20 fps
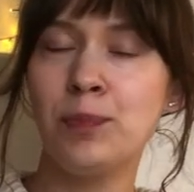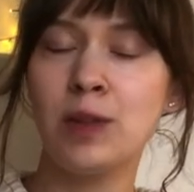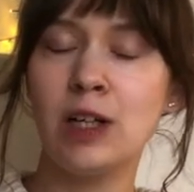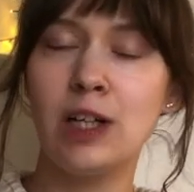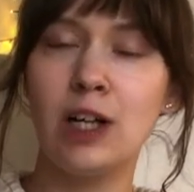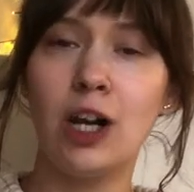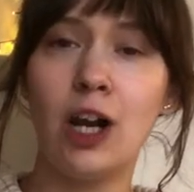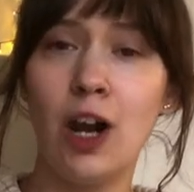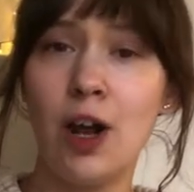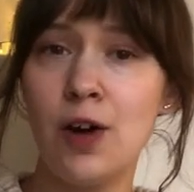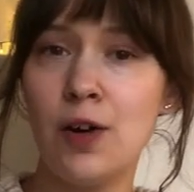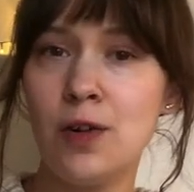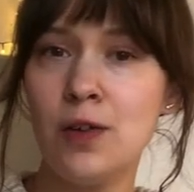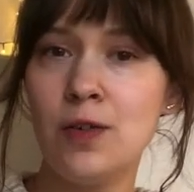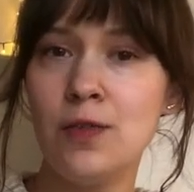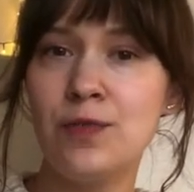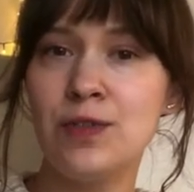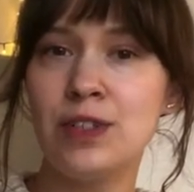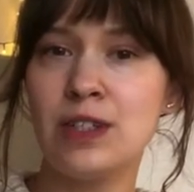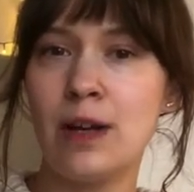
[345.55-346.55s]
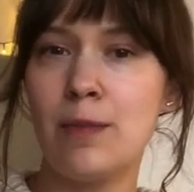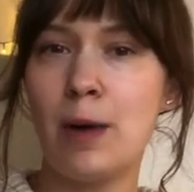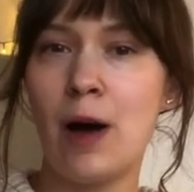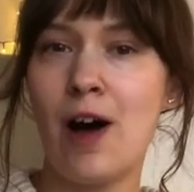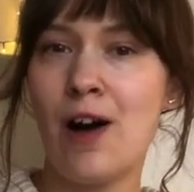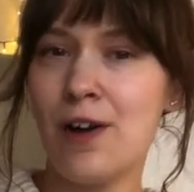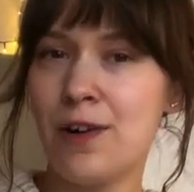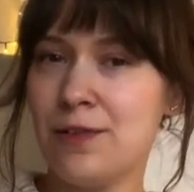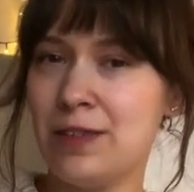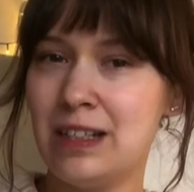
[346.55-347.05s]
cloves, about
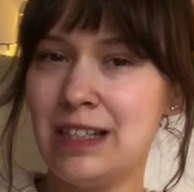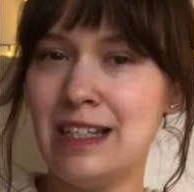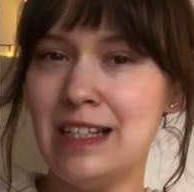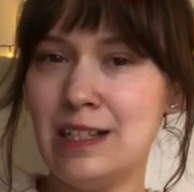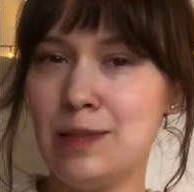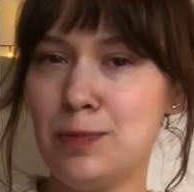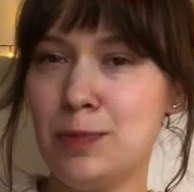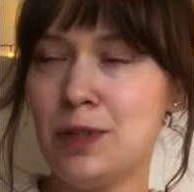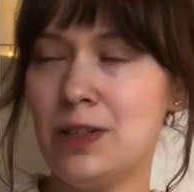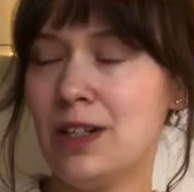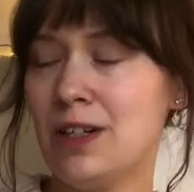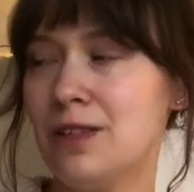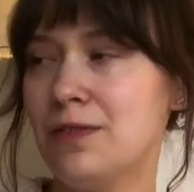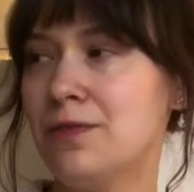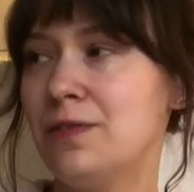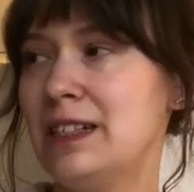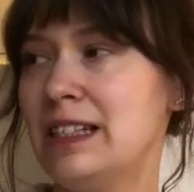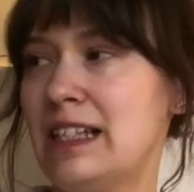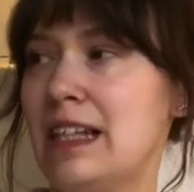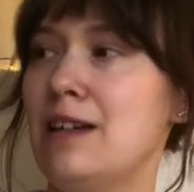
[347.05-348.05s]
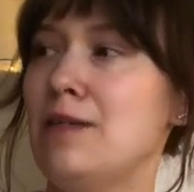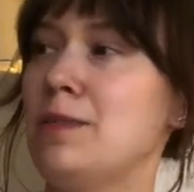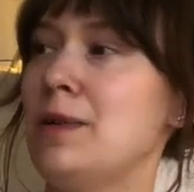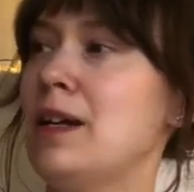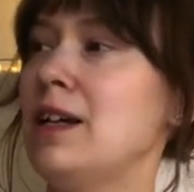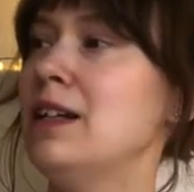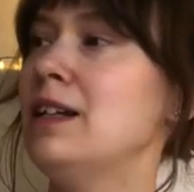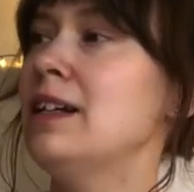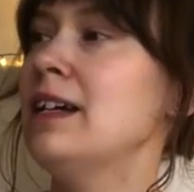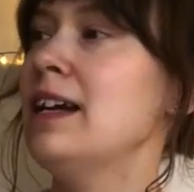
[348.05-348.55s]
half a teaspoon of
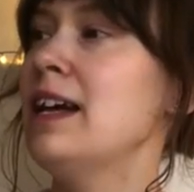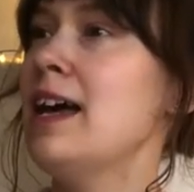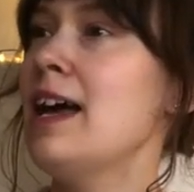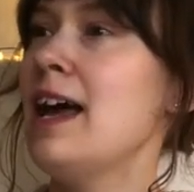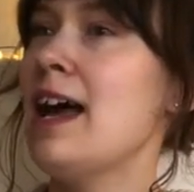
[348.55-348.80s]
cinnamon